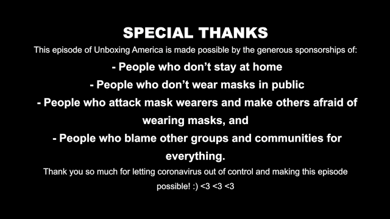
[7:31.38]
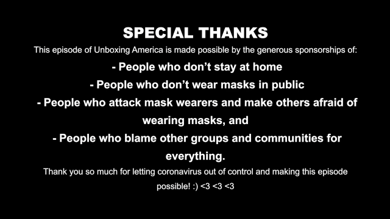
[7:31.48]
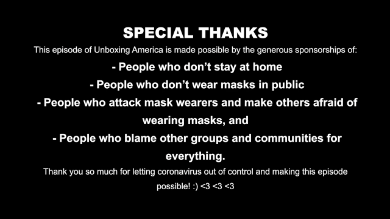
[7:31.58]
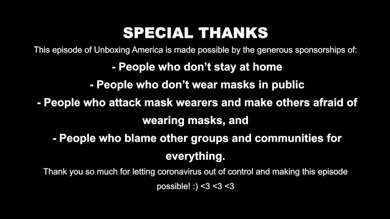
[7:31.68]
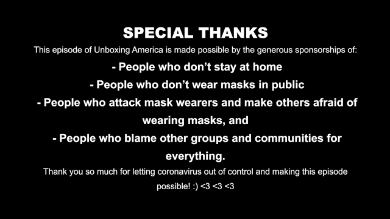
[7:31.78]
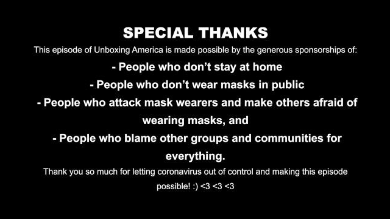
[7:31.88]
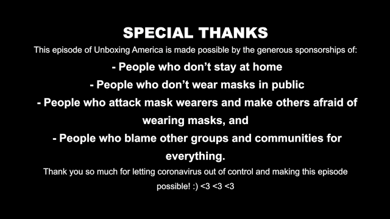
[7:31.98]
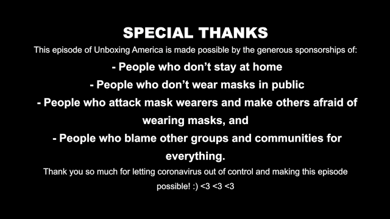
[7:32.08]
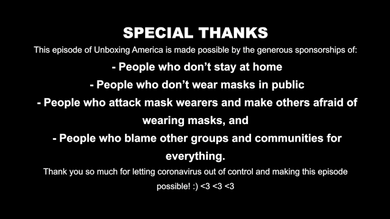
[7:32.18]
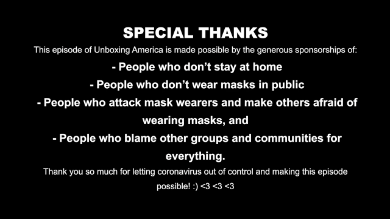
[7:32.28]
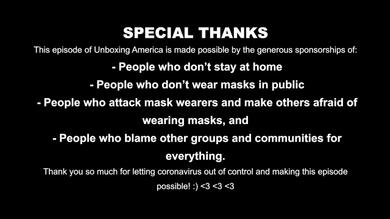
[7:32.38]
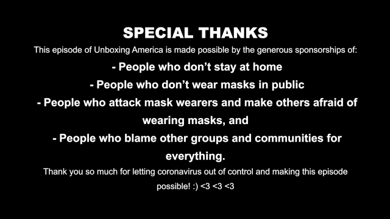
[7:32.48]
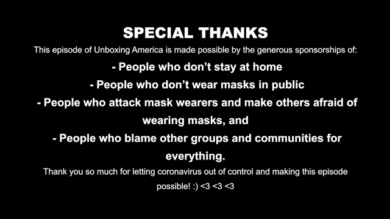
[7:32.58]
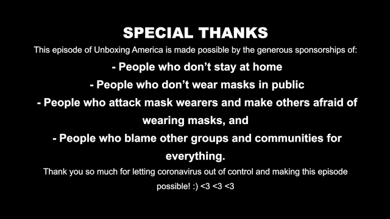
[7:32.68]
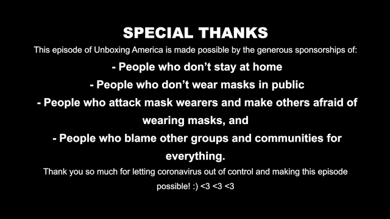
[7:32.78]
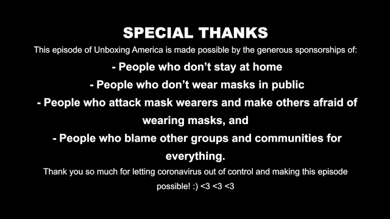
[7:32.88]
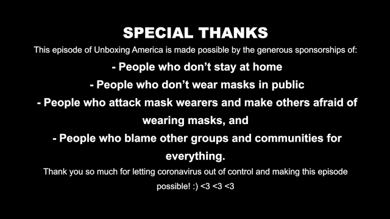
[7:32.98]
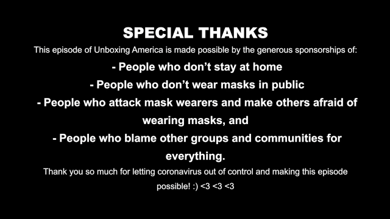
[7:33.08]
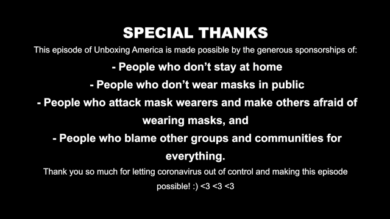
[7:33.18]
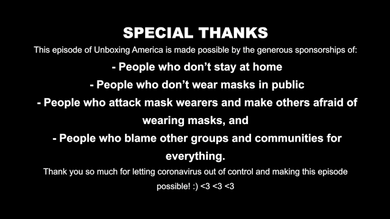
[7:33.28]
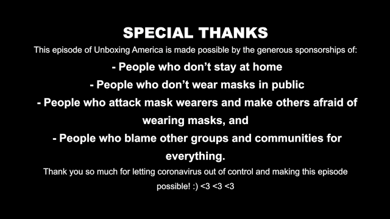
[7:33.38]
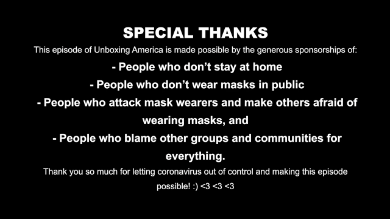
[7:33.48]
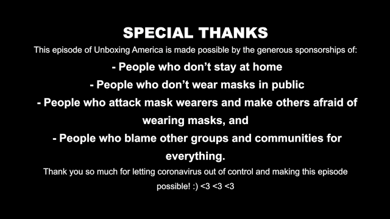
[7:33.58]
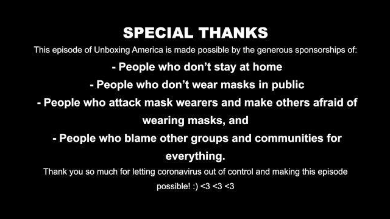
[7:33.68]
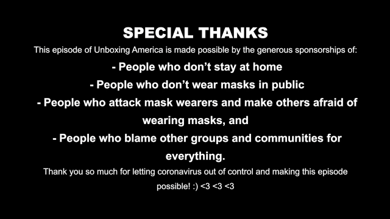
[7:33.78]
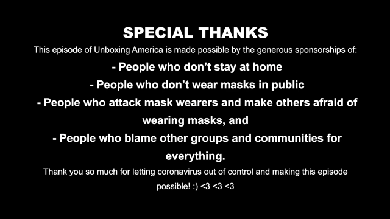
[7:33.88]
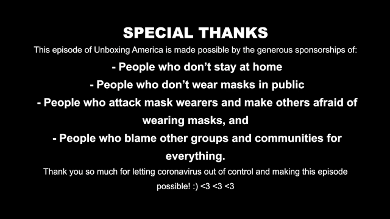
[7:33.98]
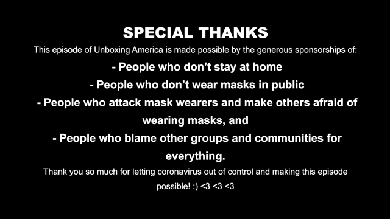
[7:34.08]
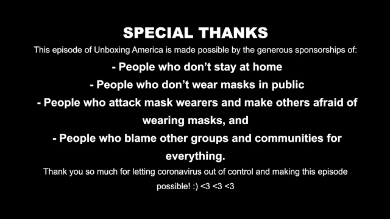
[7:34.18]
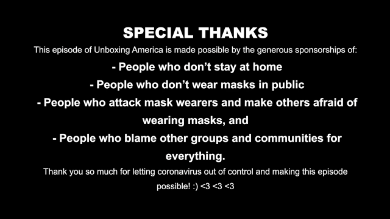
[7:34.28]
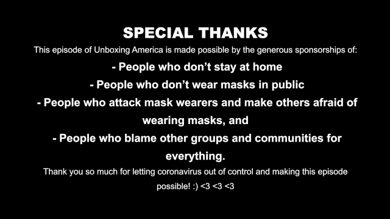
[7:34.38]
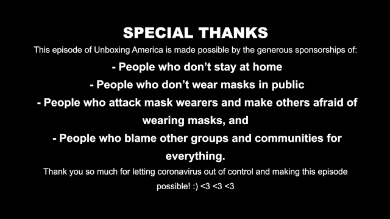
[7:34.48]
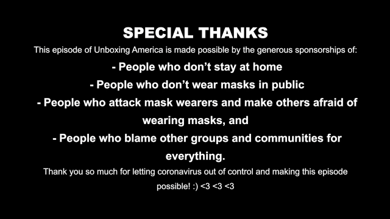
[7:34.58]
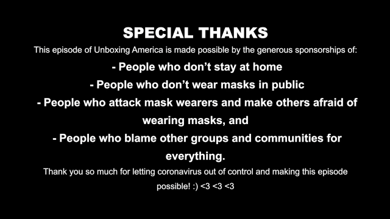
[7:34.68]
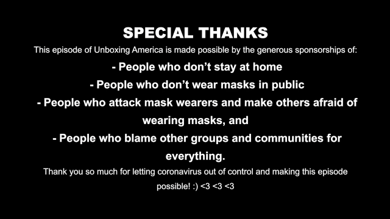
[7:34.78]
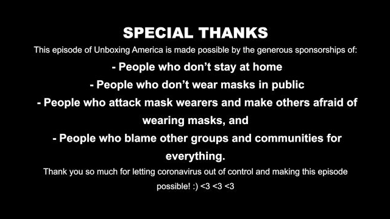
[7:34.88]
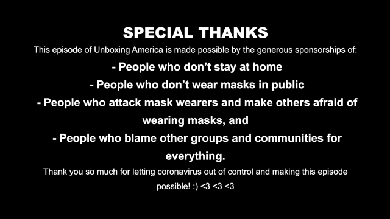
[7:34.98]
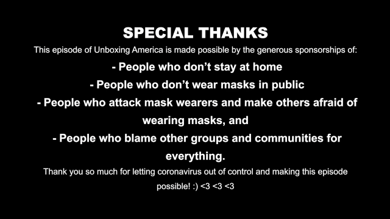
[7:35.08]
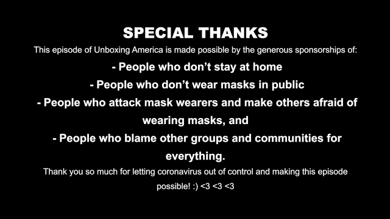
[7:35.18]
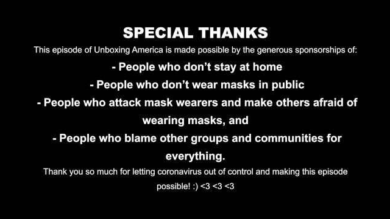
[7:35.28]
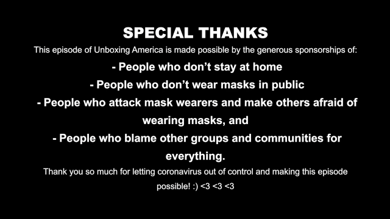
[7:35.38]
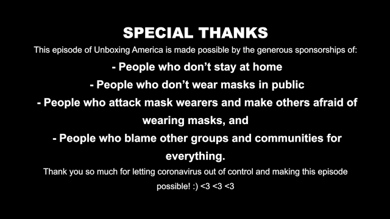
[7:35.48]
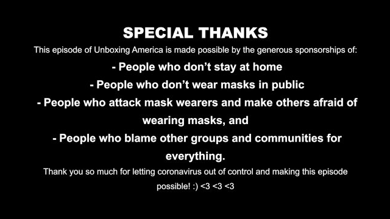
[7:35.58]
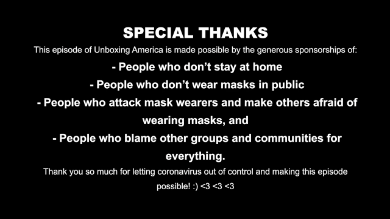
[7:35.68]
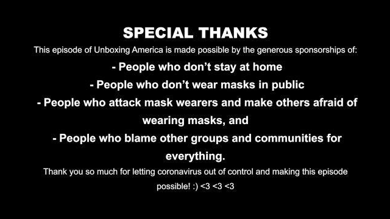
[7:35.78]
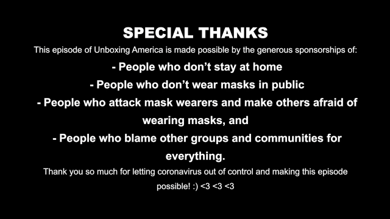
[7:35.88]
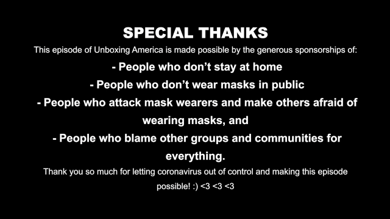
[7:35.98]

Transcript: [unreadable: no face in view]